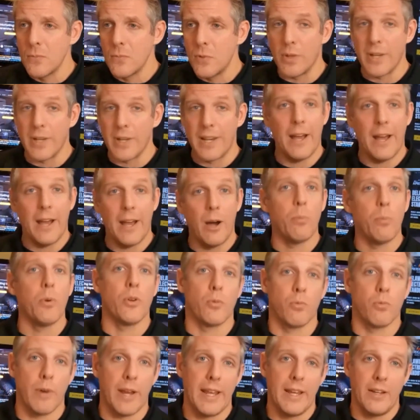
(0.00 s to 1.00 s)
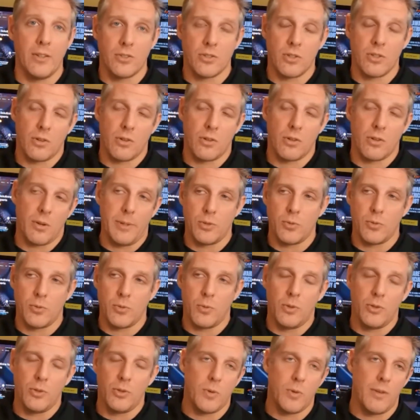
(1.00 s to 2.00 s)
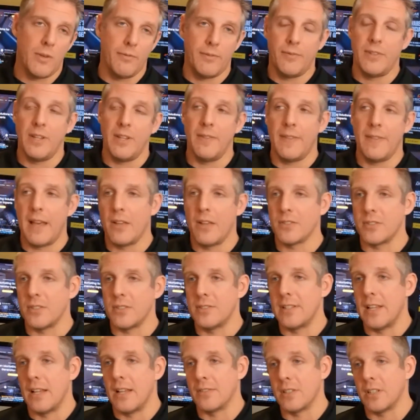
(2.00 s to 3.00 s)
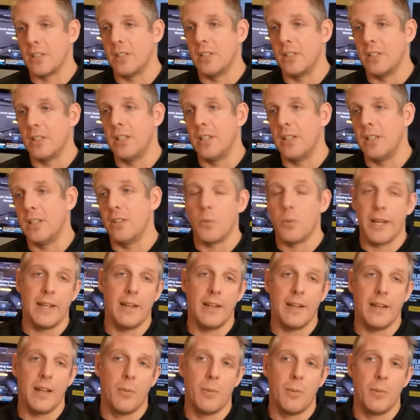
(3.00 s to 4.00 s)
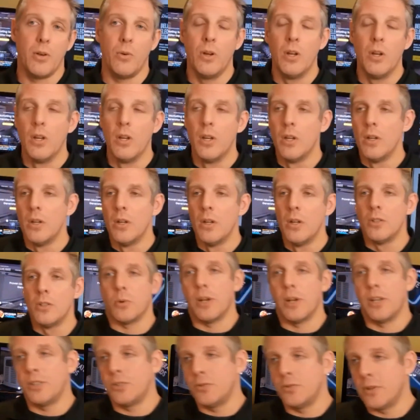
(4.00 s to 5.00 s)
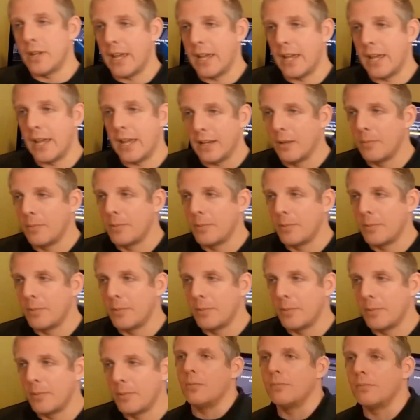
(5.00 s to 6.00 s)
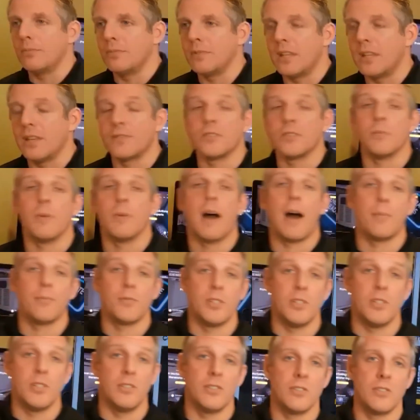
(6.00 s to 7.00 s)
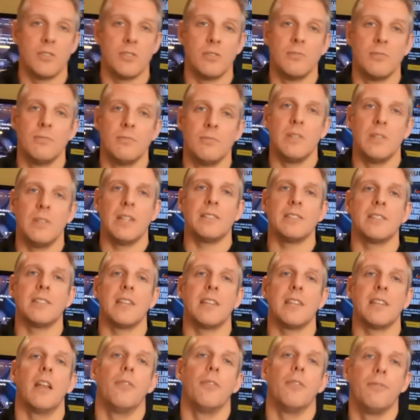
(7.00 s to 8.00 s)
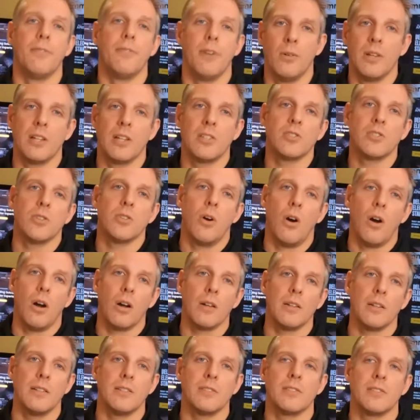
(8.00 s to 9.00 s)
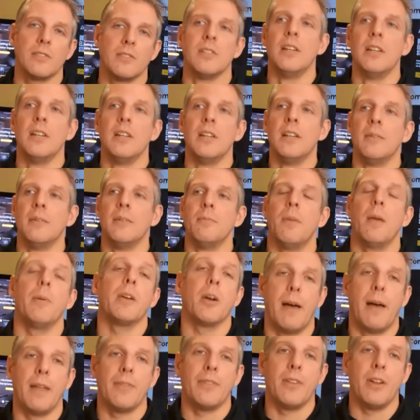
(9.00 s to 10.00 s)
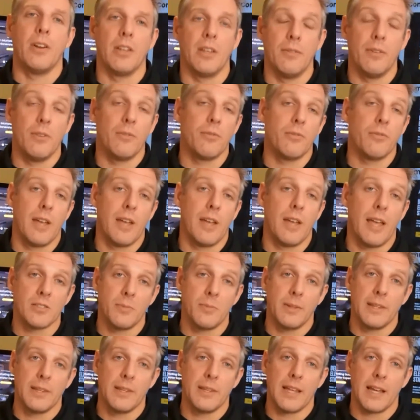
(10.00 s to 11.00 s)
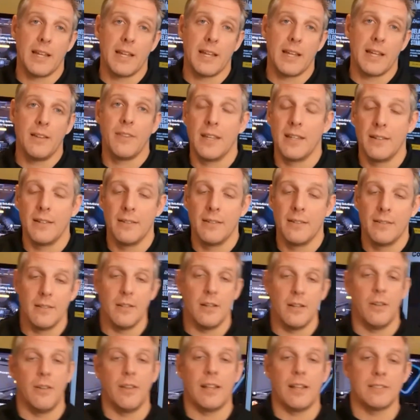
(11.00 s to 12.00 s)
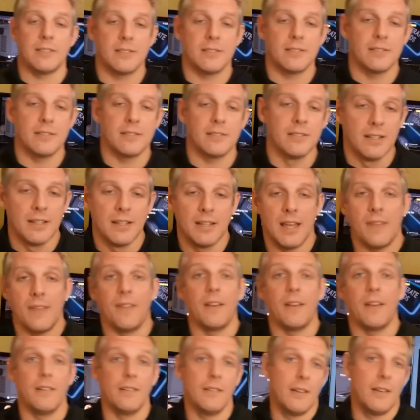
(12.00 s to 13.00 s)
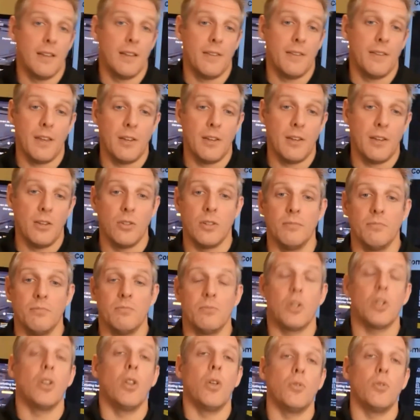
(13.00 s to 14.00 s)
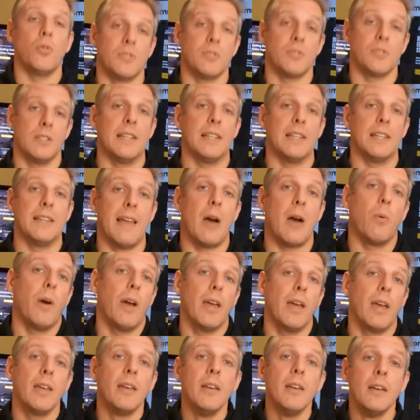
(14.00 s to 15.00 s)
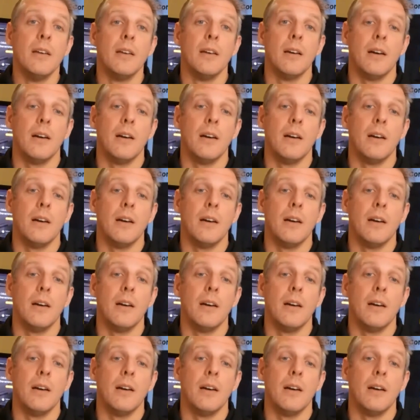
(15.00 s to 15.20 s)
you can help with a range. It could be between 12 and 15,000. Sounds like you need a 20 kW, 22 kW. Give some options. Let's get on the phone. Let's talk. Let's maybe come out there and give you a free estimate, that kind of thing. And then you can close the lead that way.